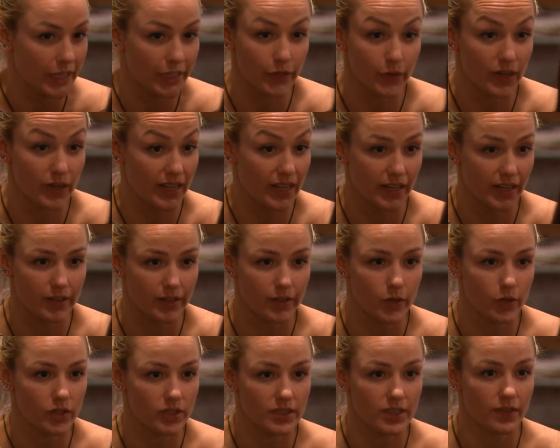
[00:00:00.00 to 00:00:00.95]
You
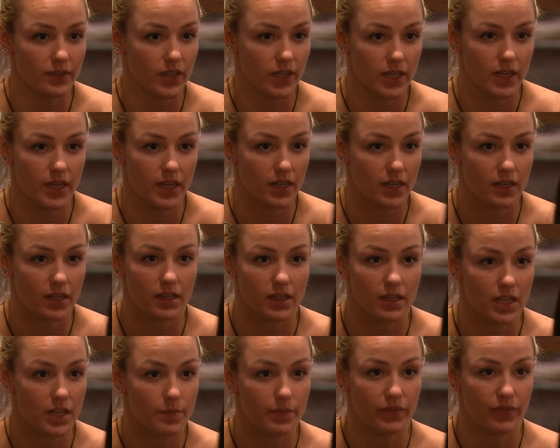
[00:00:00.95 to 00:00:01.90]
can't. You just have to take a
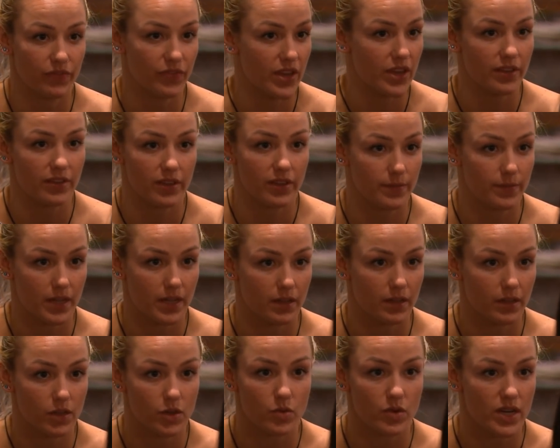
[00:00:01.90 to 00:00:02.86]
leap of faith in
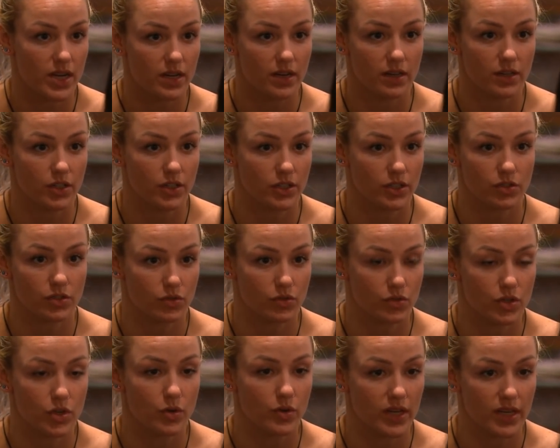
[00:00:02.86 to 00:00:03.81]
me. You need
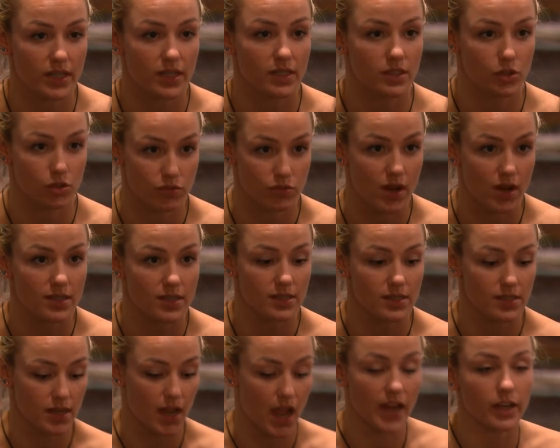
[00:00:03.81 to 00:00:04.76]
you need to
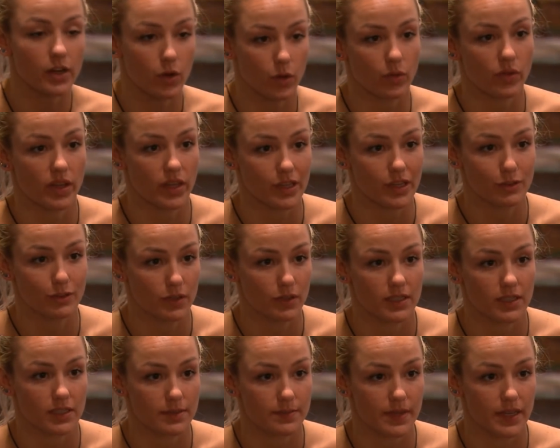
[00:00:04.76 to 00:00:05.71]
trust. I know that you
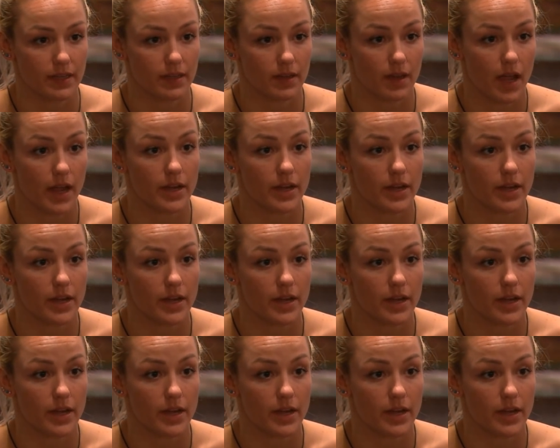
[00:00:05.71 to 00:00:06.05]
trust me.